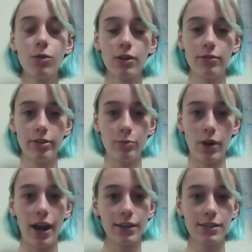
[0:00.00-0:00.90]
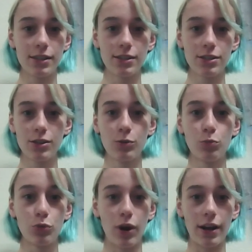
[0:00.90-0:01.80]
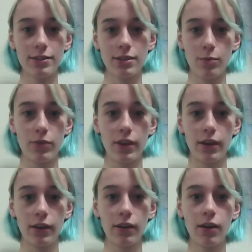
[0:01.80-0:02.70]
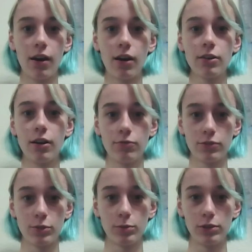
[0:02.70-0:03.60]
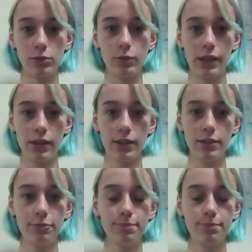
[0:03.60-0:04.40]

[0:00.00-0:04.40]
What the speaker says: or if the practice brought something uncomfortable with it.